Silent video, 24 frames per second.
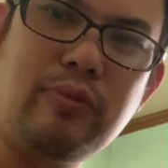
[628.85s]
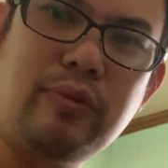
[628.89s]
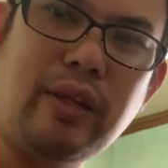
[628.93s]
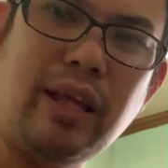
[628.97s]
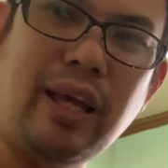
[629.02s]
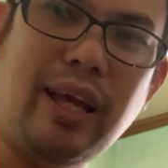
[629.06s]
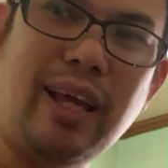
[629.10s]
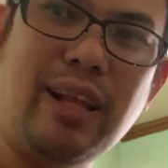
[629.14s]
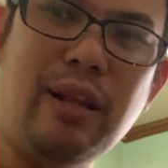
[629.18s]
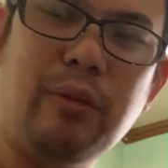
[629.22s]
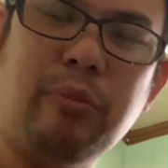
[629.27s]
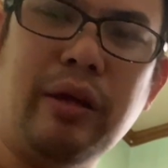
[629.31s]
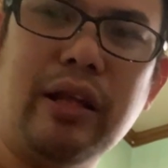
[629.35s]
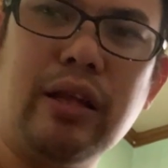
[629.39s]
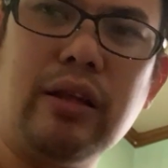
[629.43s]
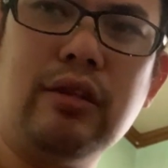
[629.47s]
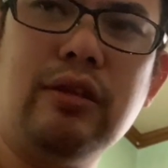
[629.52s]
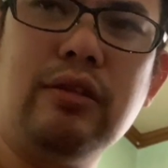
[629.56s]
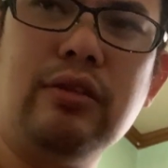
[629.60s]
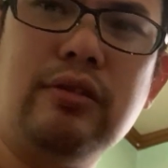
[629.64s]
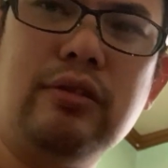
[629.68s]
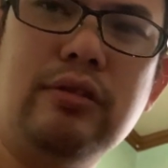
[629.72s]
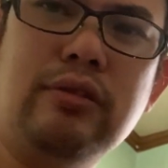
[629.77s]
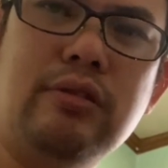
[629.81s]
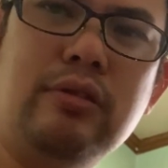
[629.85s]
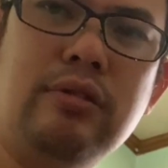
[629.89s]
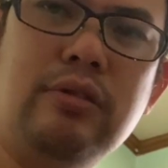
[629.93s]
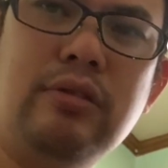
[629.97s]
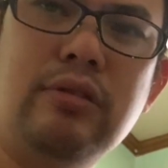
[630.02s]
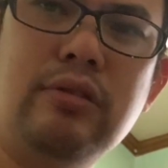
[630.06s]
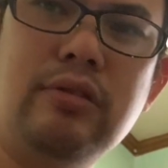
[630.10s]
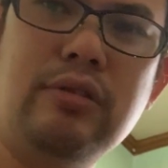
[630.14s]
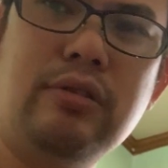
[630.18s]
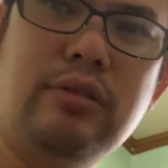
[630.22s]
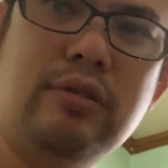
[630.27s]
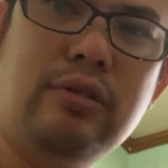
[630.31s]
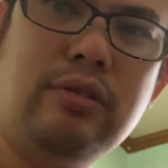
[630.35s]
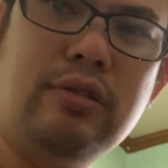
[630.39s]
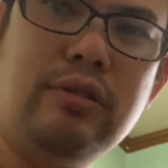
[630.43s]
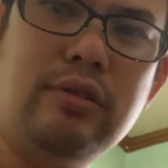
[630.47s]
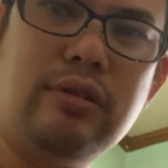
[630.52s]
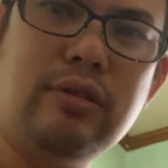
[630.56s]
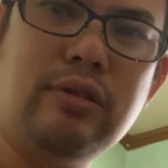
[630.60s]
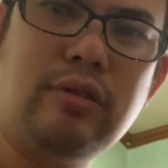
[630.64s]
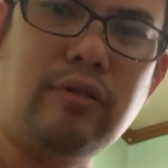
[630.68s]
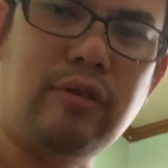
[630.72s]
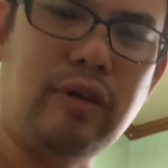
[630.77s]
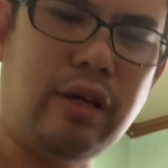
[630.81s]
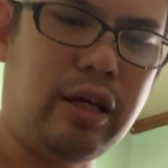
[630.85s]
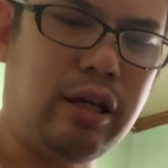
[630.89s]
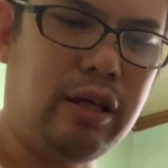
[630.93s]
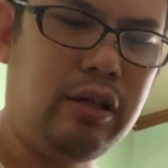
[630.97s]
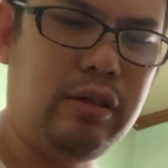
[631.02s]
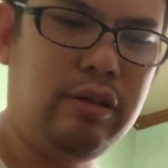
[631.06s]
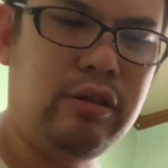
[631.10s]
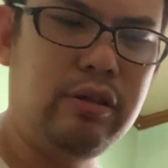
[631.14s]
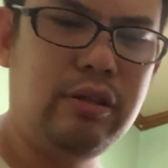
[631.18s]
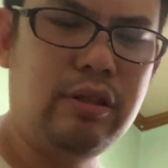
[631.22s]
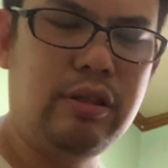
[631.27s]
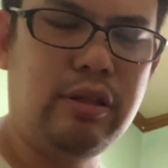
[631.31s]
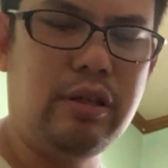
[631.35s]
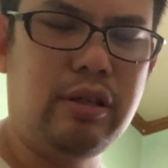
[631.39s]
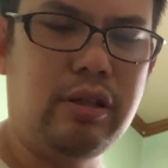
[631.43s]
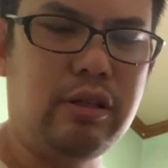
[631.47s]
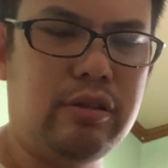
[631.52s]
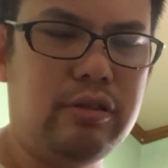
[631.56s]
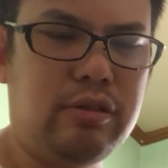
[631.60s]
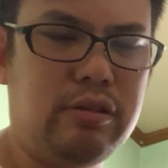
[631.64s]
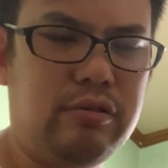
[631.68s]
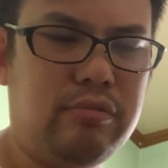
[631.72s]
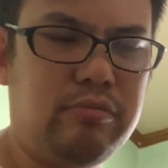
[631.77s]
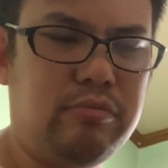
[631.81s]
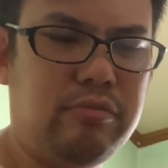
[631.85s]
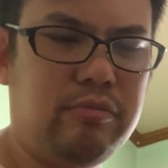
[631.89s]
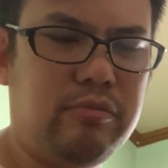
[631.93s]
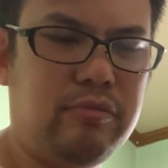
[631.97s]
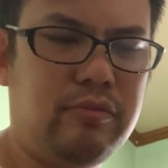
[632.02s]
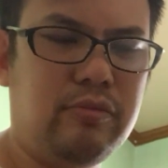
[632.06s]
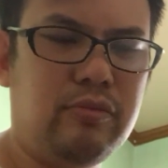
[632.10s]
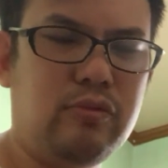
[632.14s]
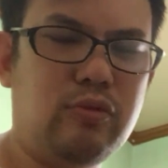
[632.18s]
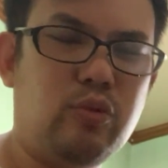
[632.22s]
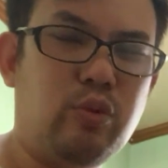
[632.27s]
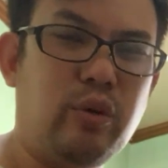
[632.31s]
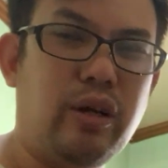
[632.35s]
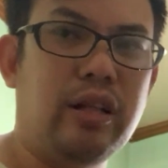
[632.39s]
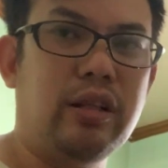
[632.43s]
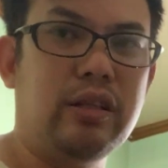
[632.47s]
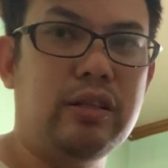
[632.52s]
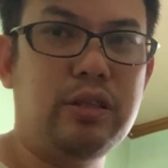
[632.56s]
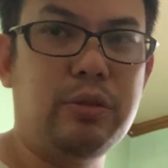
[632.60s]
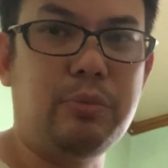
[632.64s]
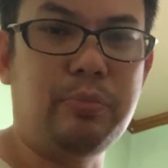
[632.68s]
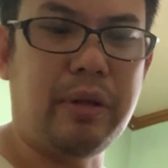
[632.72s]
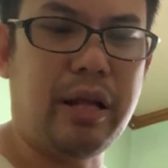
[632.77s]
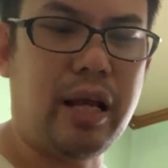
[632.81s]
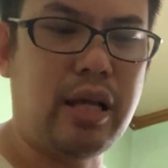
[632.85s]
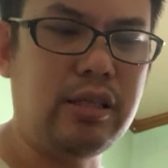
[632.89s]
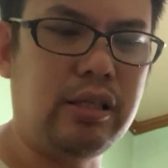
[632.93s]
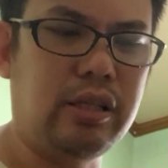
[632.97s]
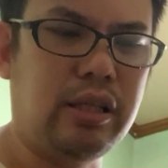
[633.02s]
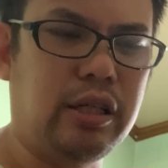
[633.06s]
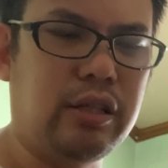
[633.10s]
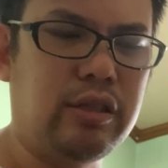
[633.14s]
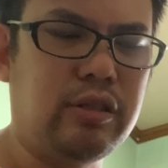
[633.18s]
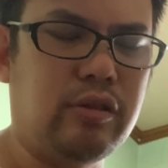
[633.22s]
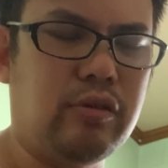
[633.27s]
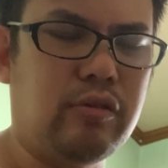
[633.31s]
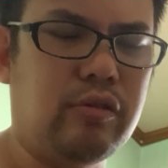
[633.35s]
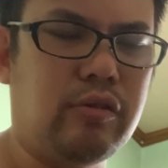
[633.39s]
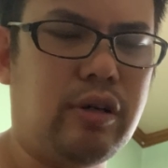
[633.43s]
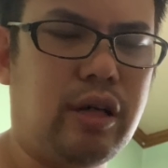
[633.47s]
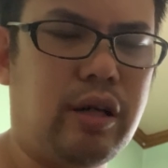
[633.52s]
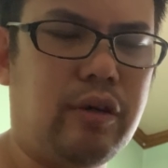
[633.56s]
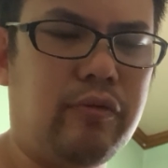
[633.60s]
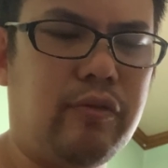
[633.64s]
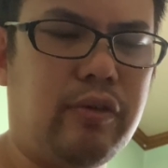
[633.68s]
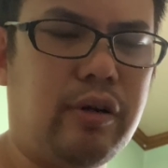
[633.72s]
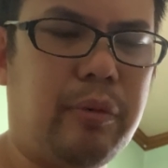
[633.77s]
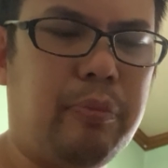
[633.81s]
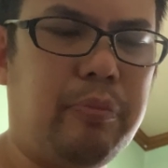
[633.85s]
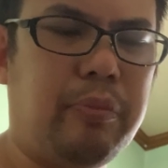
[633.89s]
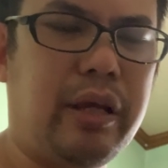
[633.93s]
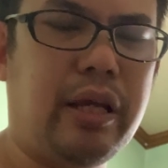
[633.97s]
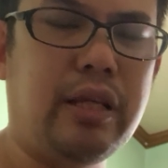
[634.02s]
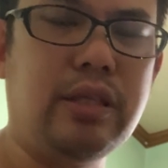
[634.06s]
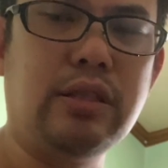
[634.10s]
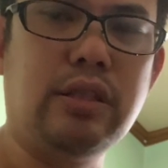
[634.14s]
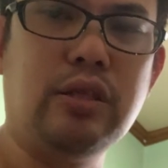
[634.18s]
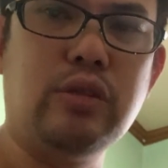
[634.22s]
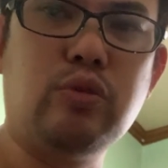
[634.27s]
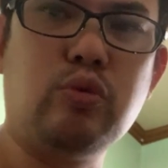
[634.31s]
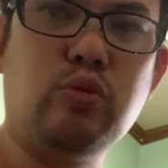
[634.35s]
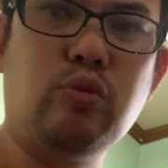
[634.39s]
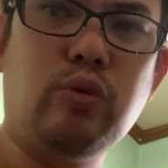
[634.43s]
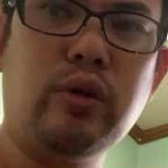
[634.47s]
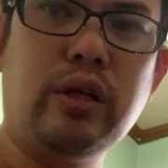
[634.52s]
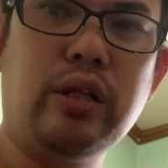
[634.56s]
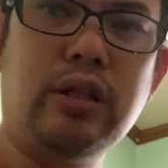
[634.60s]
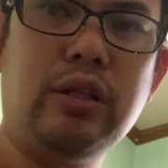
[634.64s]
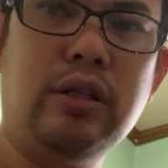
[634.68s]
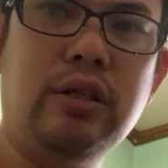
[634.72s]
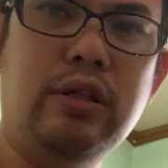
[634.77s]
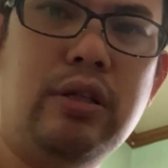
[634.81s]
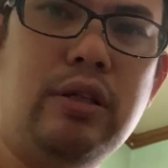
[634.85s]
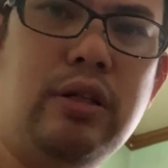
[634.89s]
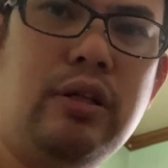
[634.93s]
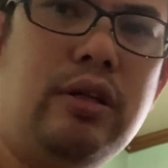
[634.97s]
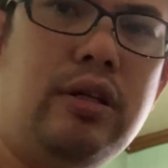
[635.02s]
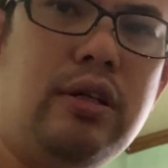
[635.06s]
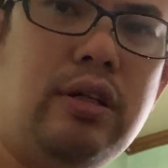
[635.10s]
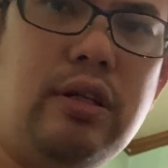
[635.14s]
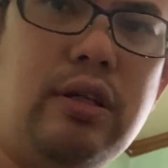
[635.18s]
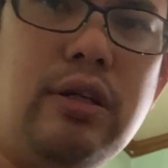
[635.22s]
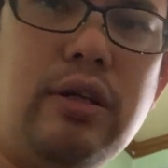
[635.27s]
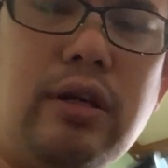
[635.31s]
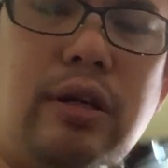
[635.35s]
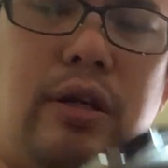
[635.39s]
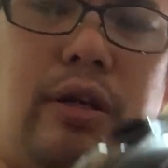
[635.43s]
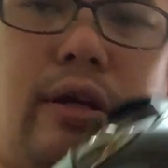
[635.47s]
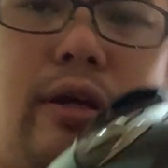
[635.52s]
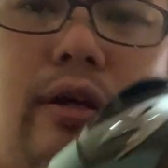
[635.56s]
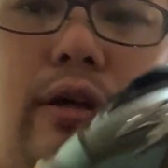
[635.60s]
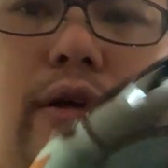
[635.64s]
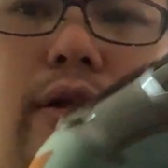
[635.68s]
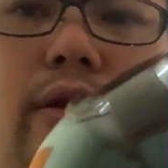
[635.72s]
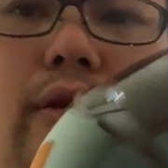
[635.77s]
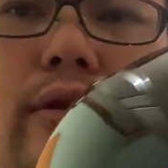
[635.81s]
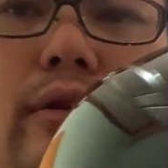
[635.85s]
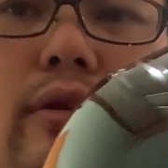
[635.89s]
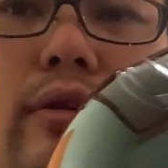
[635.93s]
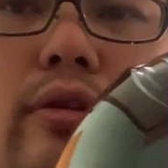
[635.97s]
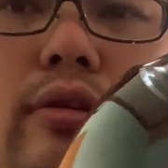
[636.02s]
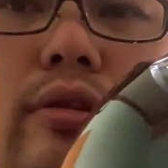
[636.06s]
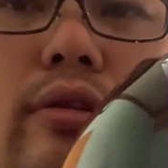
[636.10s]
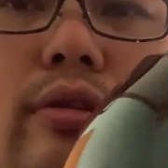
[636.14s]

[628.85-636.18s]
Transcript: the helmet okay it's well it's plastic so I replace this one and